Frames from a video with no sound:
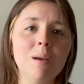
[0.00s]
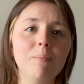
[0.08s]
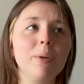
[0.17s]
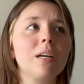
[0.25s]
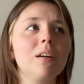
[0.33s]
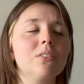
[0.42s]

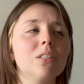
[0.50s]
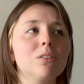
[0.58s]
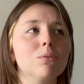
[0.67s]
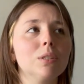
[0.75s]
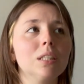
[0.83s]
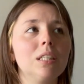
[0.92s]
because
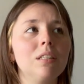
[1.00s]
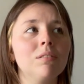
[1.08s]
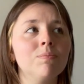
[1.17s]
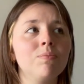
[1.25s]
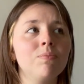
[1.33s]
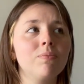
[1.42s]
it's
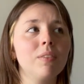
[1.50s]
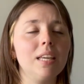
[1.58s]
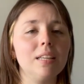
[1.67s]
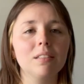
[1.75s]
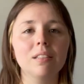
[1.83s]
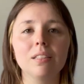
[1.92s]
really
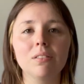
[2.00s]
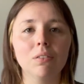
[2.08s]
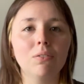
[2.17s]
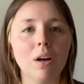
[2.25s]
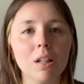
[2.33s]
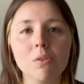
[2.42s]
easy to
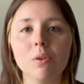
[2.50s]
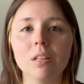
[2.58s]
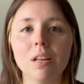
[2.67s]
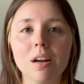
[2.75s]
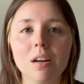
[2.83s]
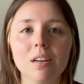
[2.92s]
follow
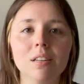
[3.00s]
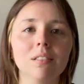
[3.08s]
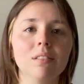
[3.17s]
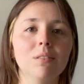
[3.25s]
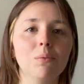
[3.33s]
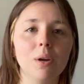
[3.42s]

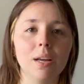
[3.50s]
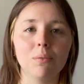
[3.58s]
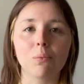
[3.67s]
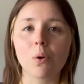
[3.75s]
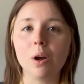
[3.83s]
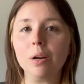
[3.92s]
along
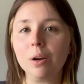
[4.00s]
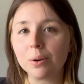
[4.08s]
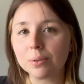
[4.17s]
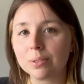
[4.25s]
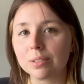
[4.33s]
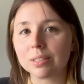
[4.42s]
when one
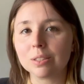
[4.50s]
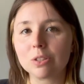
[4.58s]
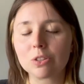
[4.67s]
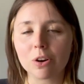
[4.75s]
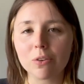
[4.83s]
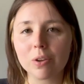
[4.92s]
host is
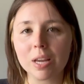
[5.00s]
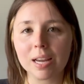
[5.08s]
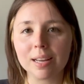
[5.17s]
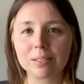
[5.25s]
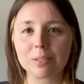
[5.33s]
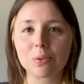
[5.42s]

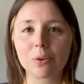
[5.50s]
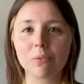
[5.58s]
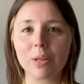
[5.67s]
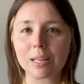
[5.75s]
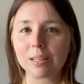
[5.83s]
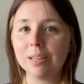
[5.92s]
serving as a sort of
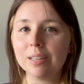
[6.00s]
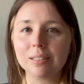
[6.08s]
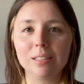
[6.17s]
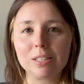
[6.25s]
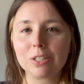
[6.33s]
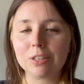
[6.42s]
like
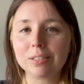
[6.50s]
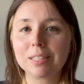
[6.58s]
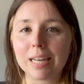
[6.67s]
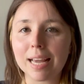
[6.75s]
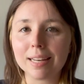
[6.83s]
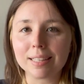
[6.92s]
listener
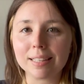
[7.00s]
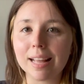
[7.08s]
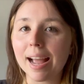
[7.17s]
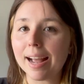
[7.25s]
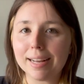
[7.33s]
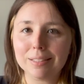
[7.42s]
stand-in
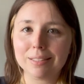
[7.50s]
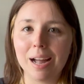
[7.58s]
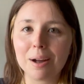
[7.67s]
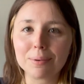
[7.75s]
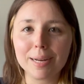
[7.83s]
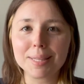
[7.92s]
that has
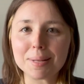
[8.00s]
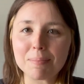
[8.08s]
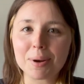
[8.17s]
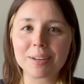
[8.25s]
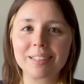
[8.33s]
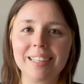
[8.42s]
not read the
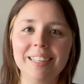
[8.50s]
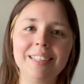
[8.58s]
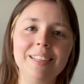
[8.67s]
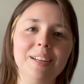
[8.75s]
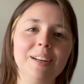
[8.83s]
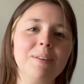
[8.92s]
book,
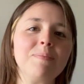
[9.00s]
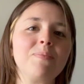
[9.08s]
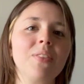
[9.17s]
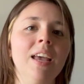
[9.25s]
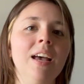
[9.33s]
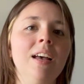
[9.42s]
you know.
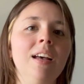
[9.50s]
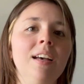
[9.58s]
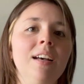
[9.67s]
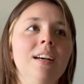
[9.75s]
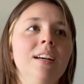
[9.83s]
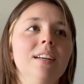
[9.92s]

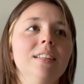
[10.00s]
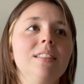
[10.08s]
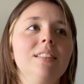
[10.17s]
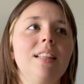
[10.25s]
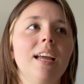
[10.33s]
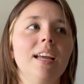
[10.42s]

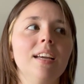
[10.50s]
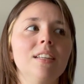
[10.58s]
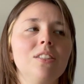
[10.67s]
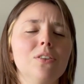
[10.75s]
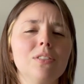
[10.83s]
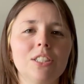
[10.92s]

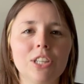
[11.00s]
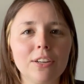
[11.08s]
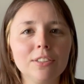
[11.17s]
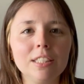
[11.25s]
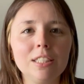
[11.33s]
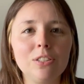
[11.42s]
They don't generally